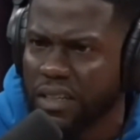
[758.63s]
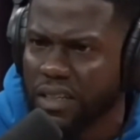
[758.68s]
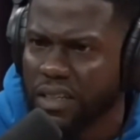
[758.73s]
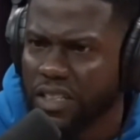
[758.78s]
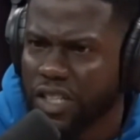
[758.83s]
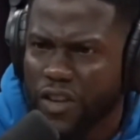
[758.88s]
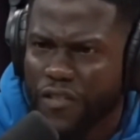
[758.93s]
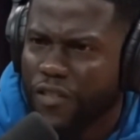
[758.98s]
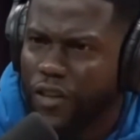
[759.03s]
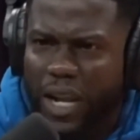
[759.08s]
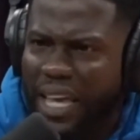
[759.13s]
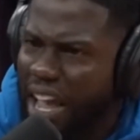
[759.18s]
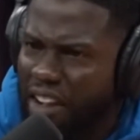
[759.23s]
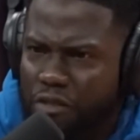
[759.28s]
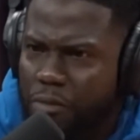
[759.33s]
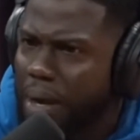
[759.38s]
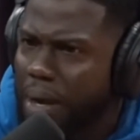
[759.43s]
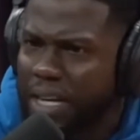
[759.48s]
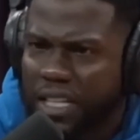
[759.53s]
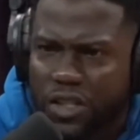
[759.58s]
Do you feel like
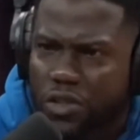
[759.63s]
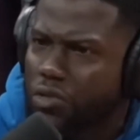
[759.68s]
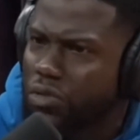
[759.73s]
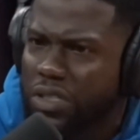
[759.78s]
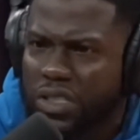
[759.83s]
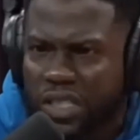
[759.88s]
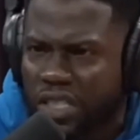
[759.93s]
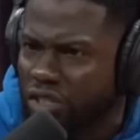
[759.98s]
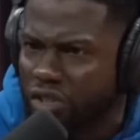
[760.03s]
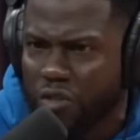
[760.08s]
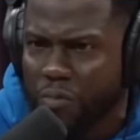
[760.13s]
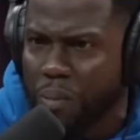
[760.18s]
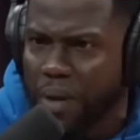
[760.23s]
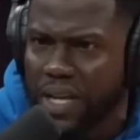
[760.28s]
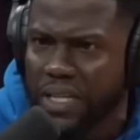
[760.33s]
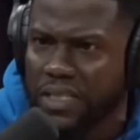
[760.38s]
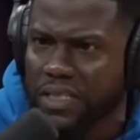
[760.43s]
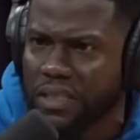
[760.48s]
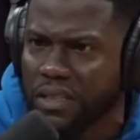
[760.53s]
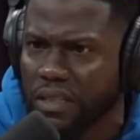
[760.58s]
everybody uses this
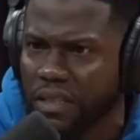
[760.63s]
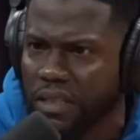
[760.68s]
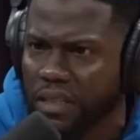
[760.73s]
toothpaste?